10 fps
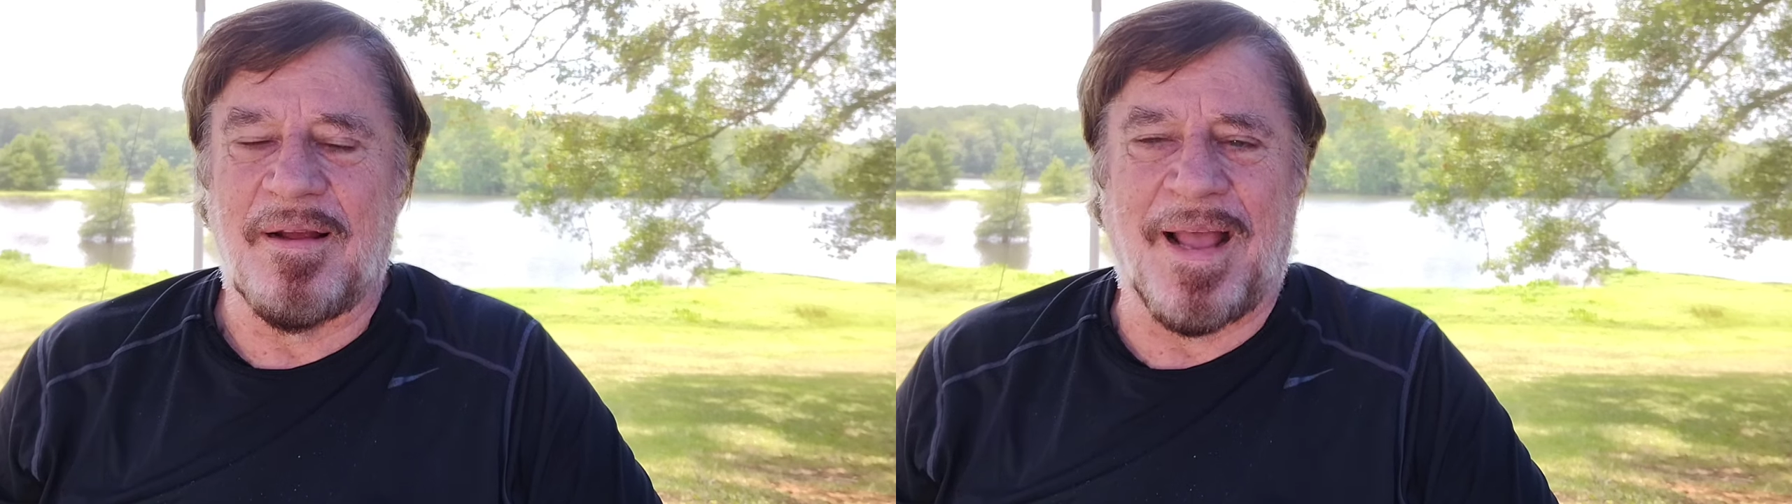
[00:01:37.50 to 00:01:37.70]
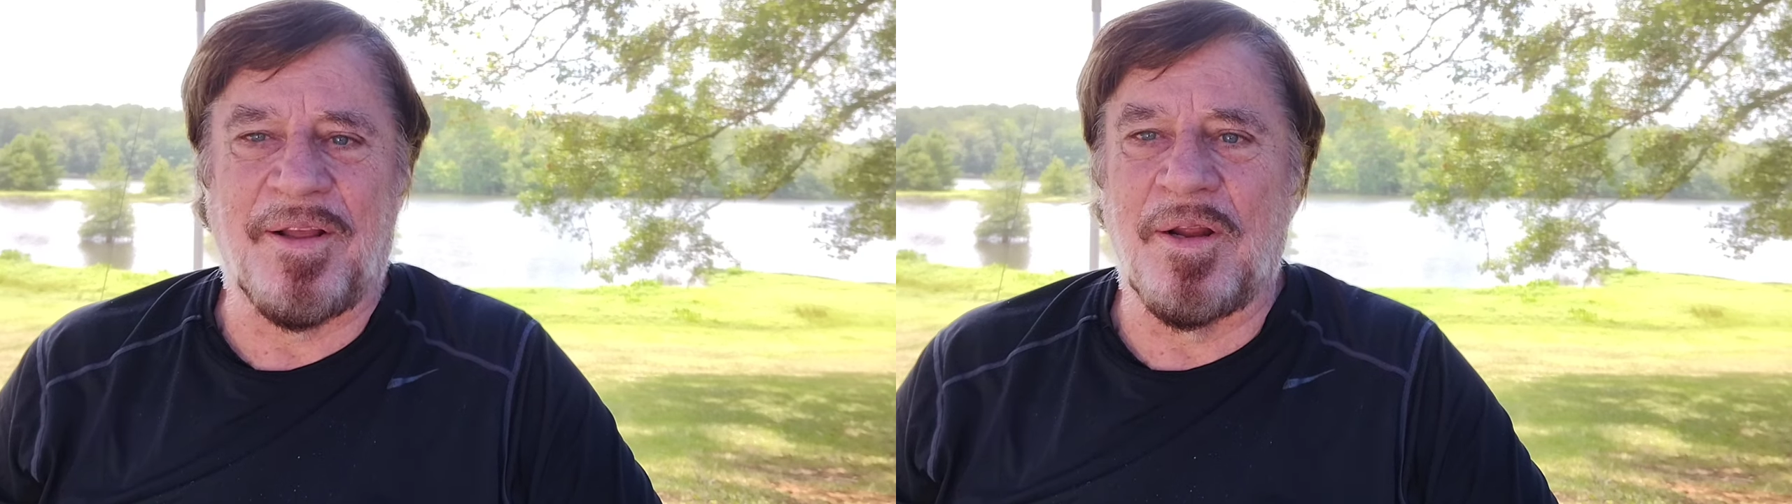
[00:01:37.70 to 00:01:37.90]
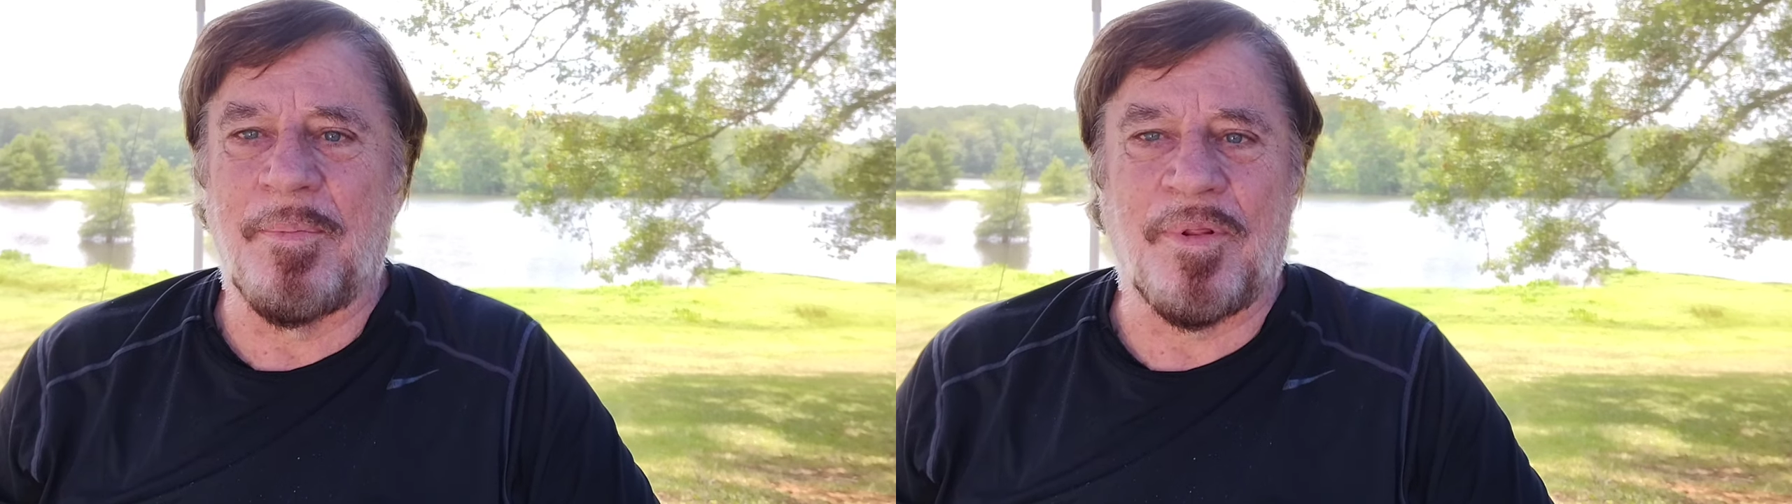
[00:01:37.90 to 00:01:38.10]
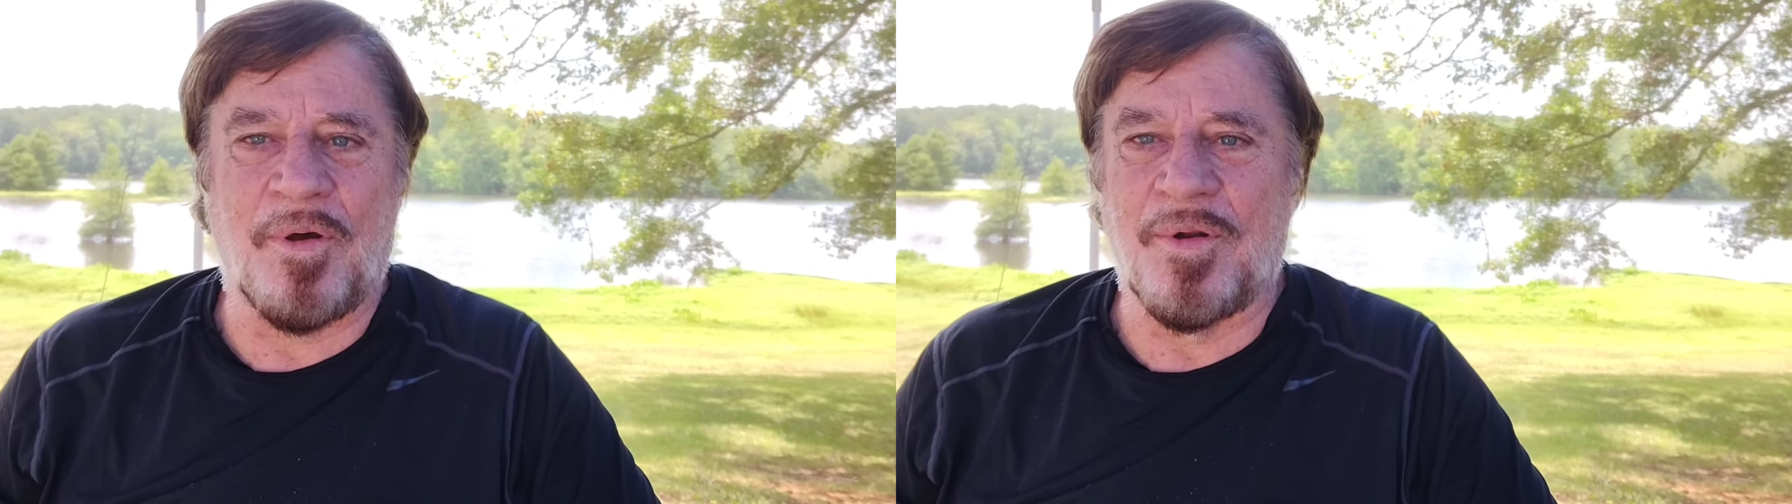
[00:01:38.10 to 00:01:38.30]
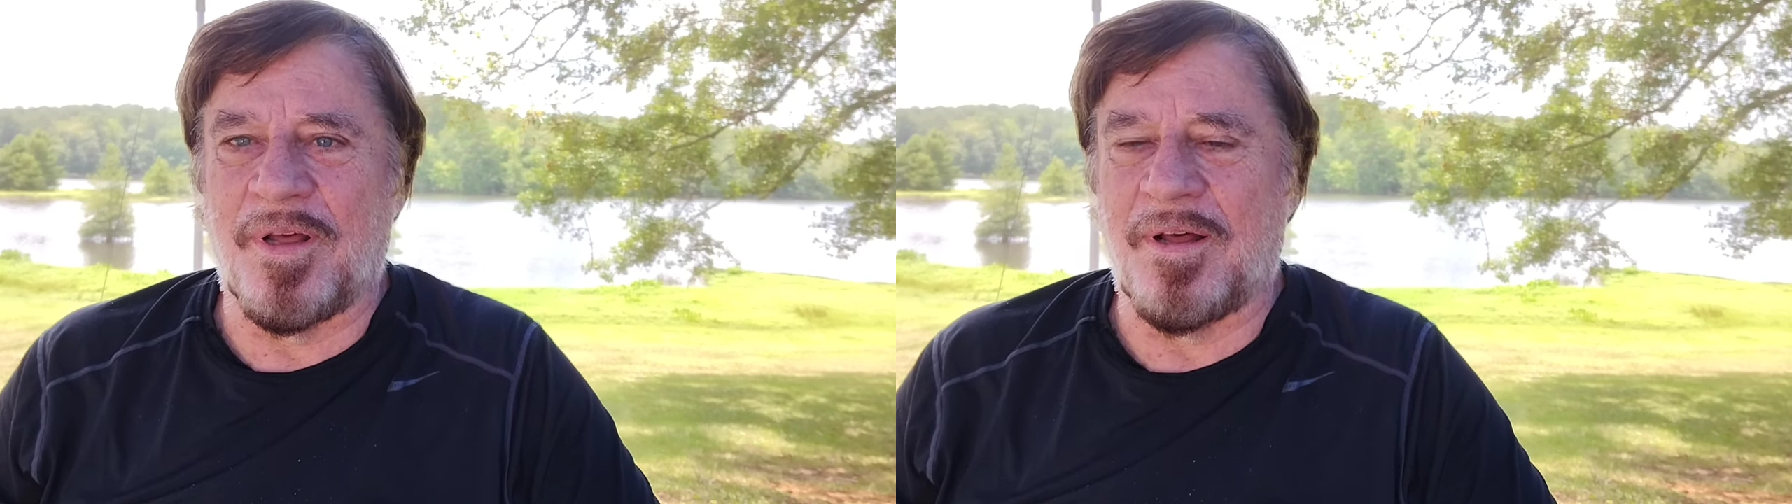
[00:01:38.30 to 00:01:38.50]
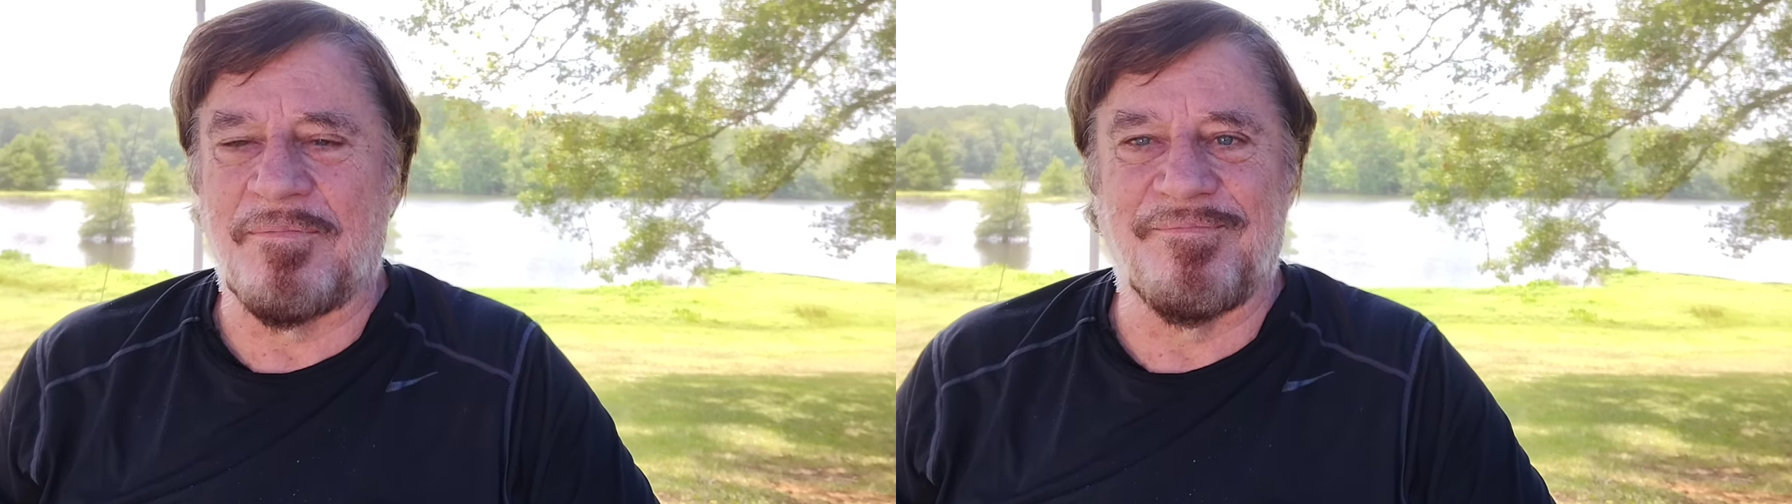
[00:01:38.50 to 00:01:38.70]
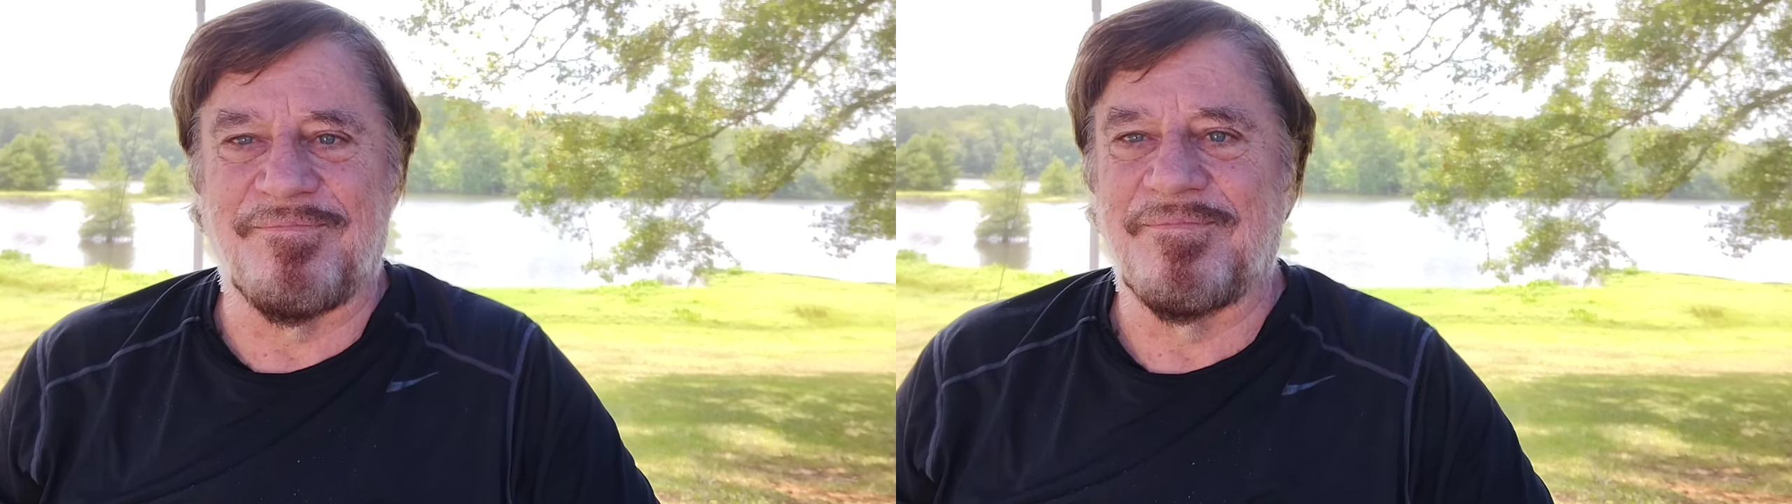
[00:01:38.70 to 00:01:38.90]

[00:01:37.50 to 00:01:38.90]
I could upload a